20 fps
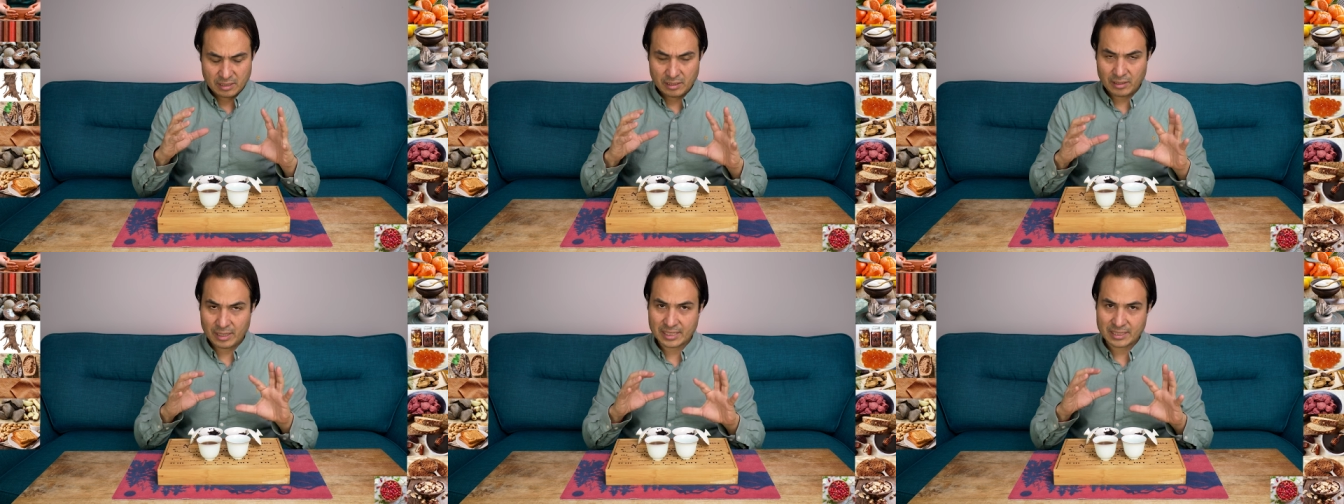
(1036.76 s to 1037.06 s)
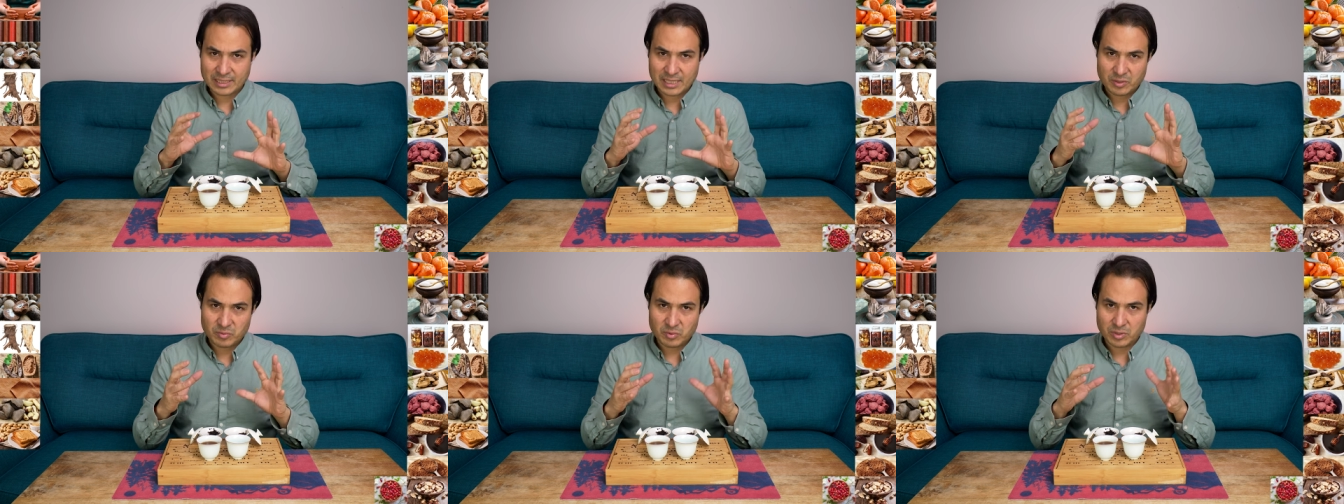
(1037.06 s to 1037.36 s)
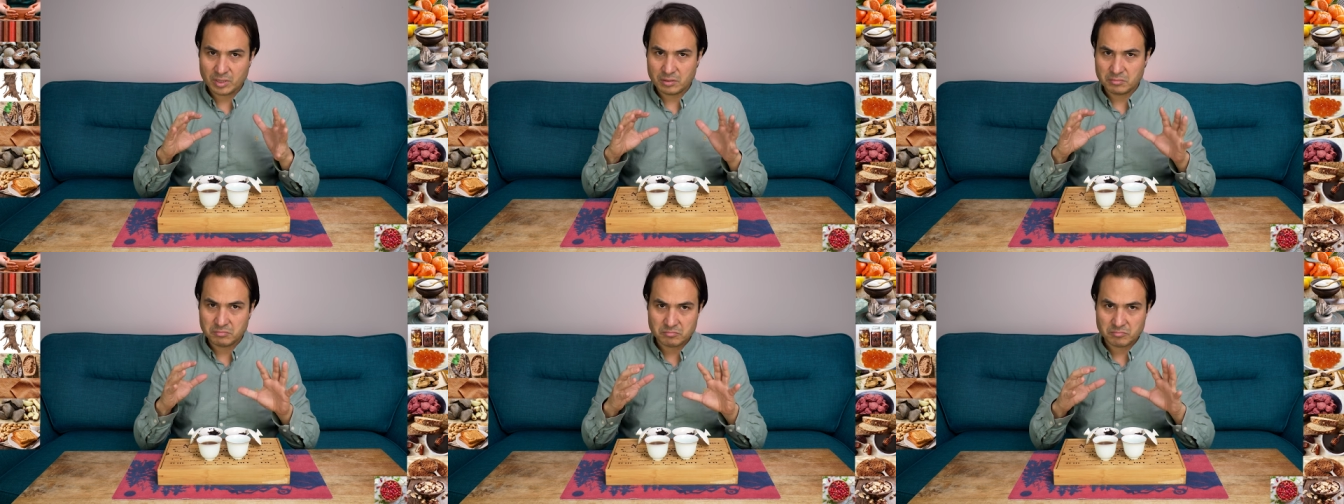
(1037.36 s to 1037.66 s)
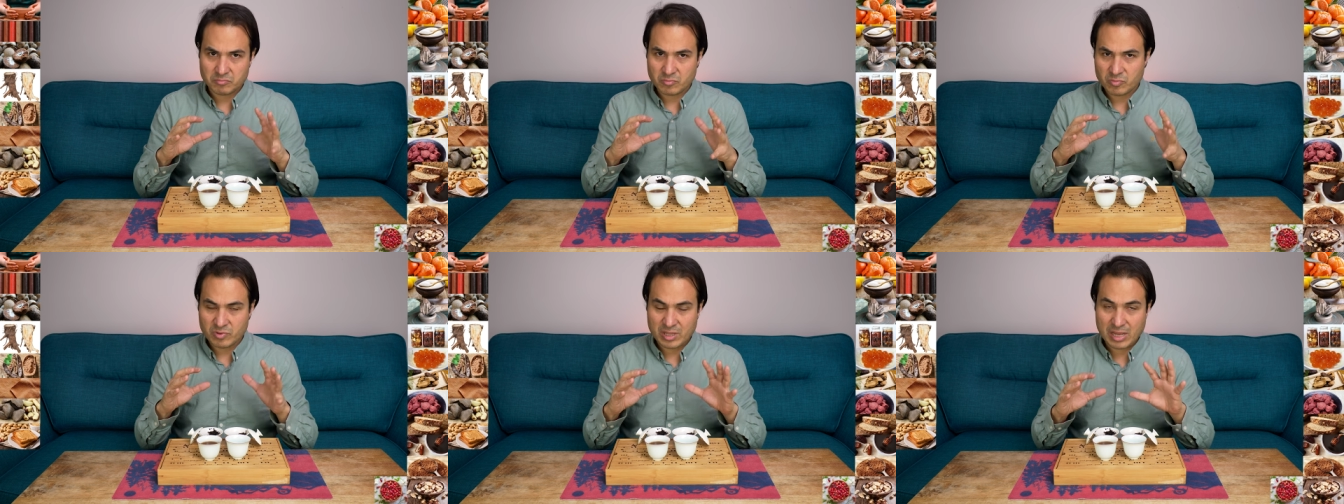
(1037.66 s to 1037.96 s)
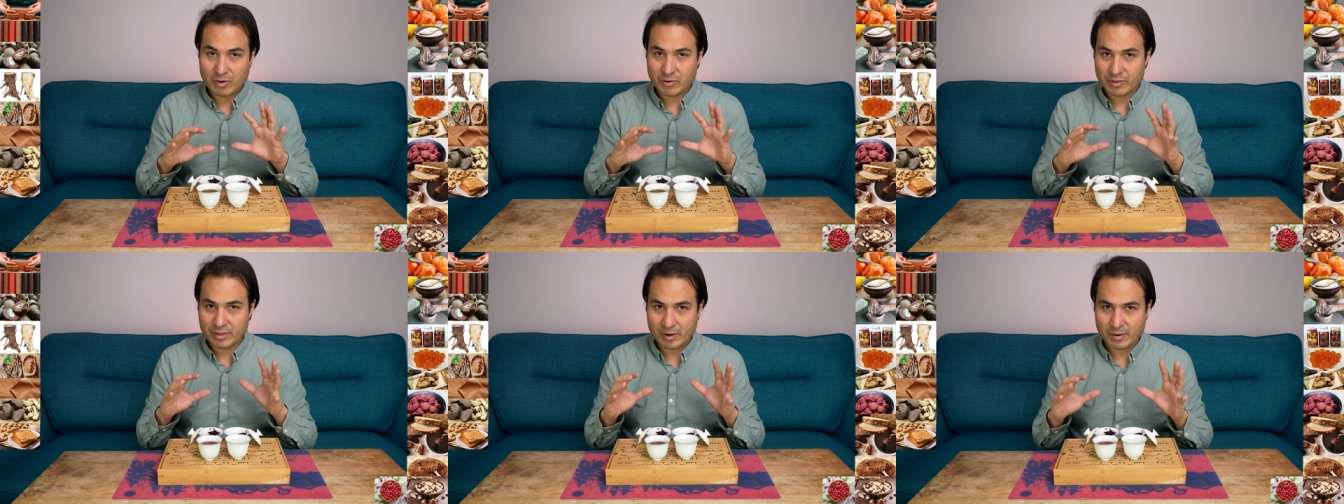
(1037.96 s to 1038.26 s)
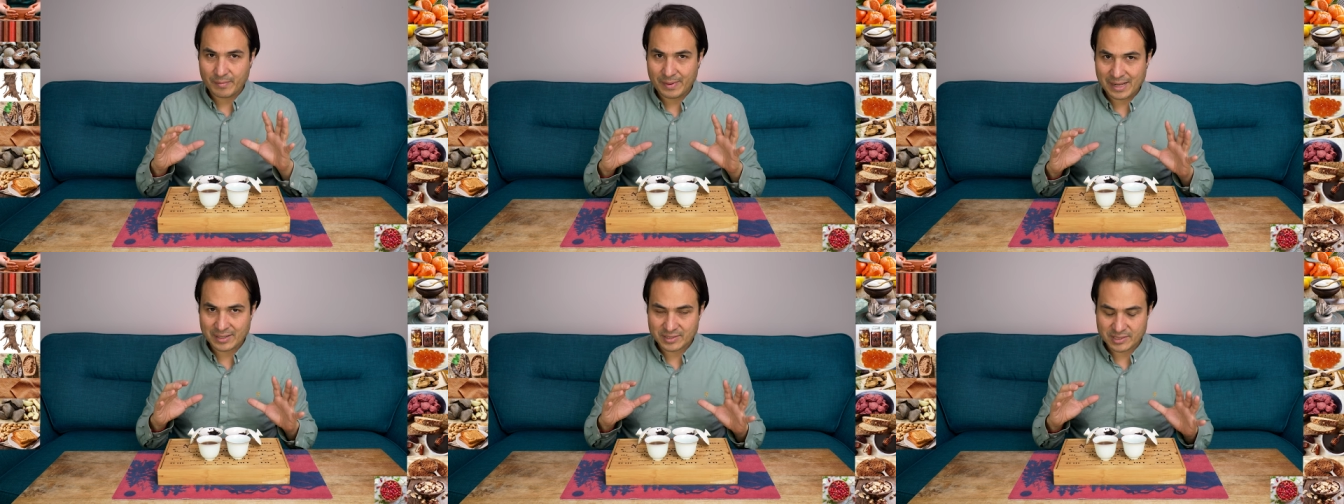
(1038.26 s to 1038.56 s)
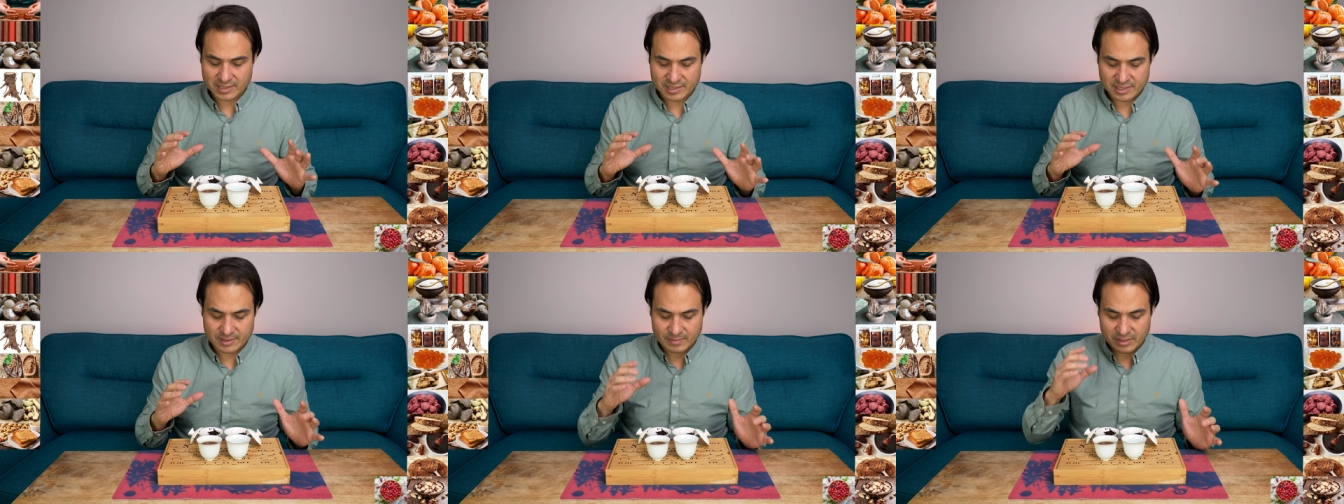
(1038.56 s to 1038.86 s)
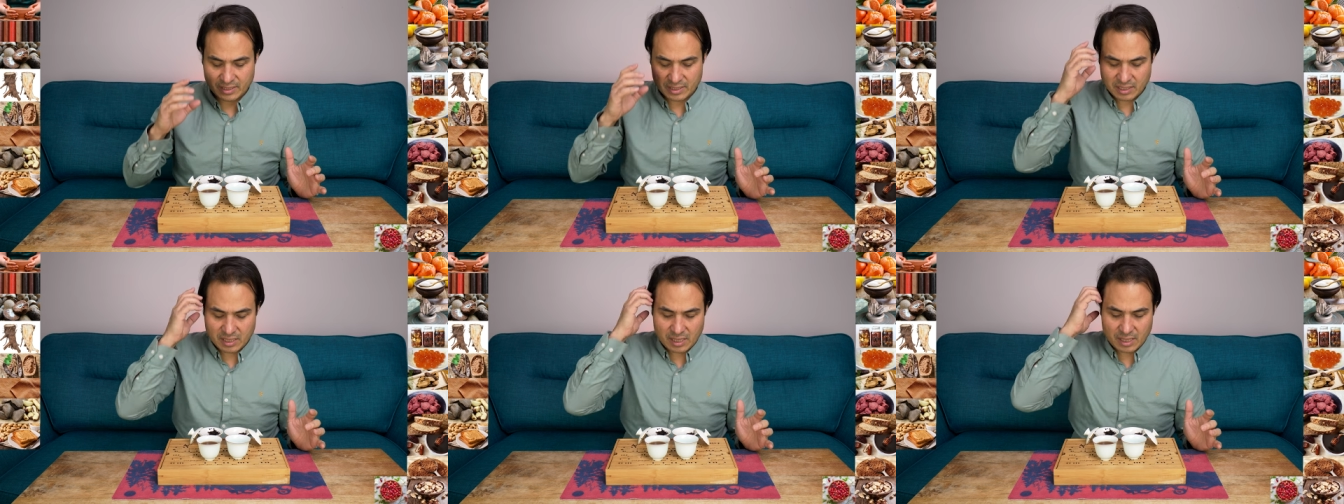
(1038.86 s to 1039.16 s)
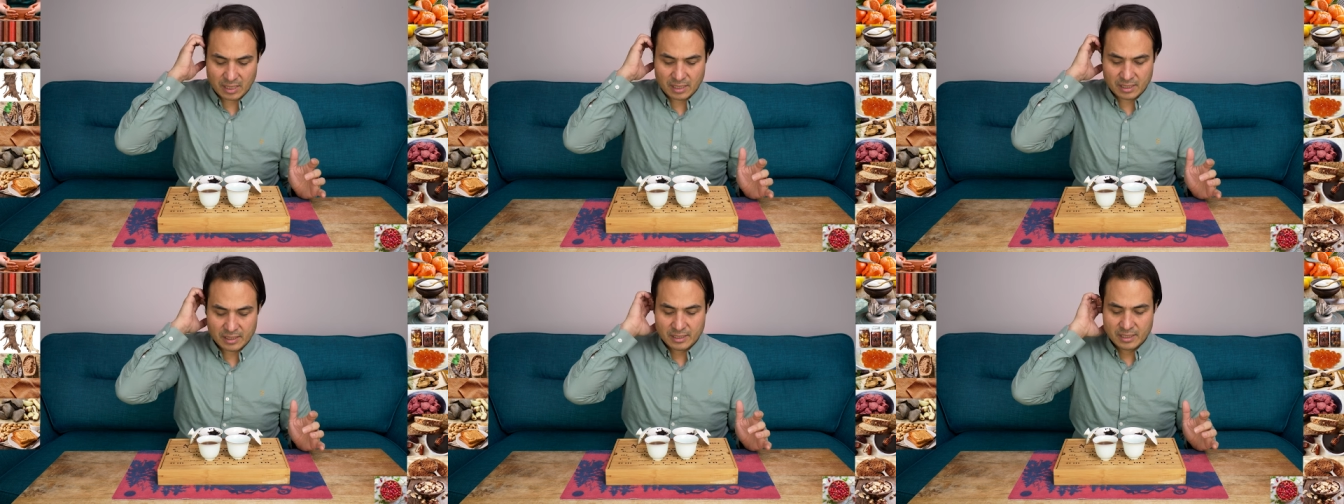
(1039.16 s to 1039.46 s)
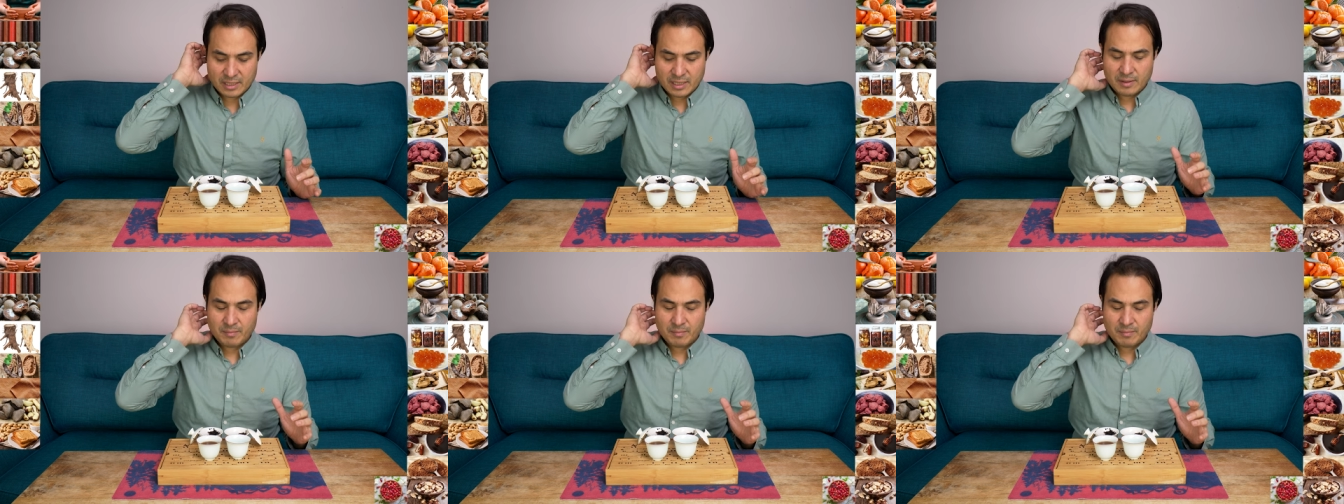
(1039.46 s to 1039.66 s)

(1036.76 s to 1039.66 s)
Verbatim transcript: like they were there or thereabouts, a similar color,